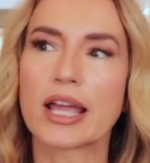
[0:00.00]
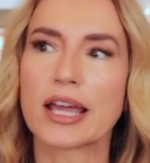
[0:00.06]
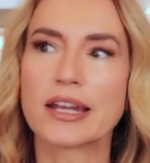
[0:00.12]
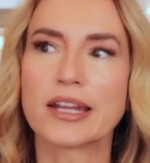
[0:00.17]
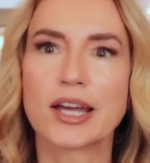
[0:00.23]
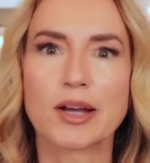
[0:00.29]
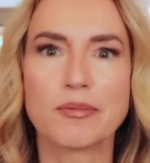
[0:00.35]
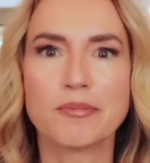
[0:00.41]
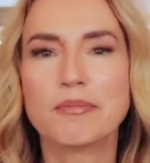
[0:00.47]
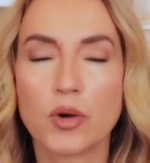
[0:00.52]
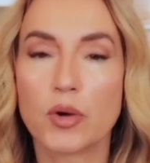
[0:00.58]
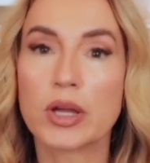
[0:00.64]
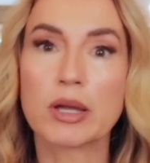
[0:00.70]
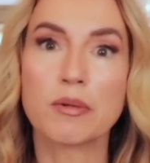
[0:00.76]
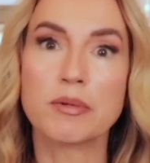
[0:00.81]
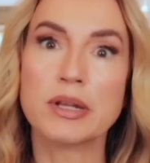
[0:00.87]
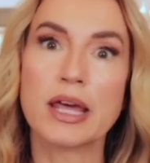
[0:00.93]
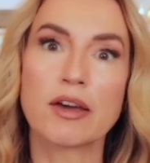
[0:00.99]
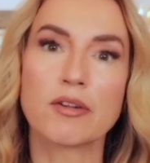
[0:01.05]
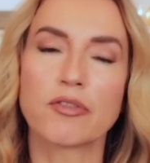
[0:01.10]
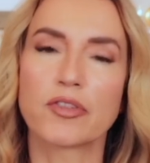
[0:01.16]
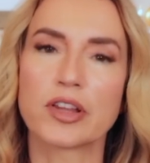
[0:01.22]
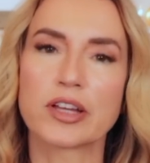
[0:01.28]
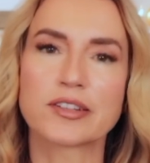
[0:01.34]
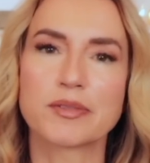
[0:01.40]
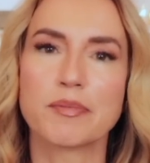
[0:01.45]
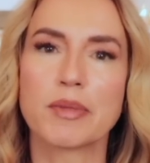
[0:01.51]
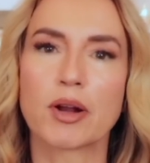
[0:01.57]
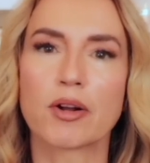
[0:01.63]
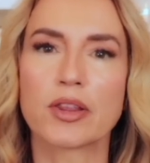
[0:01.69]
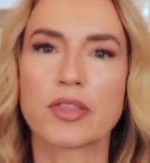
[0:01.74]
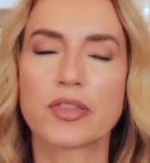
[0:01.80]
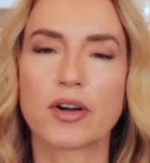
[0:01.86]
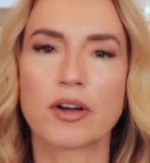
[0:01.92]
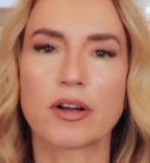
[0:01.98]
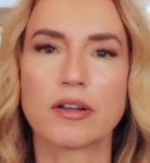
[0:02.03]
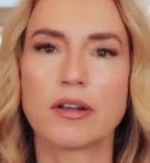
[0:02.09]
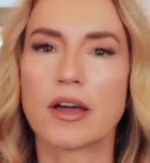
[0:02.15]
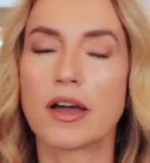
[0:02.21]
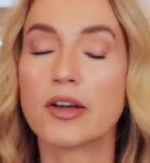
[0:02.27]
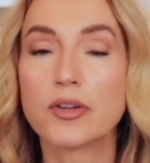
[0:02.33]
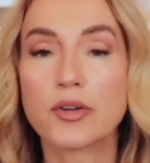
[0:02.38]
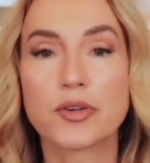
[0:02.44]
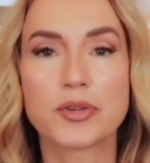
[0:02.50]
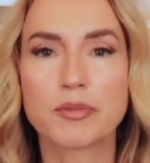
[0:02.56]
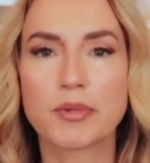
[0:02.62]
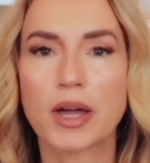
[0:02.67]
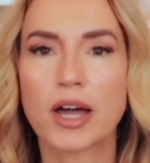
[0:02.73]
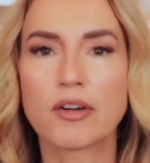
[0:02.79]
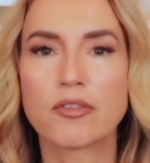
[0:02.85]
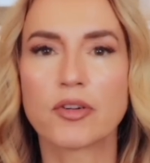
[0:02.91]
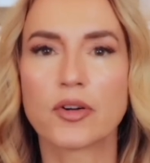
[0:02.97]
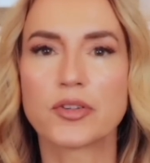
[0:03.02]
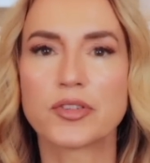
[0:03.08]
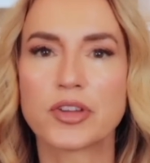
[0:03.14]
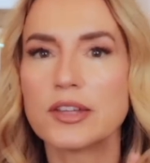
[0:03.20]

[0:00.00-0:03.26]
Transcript: and I'm doing a Netflix marathon under some covers.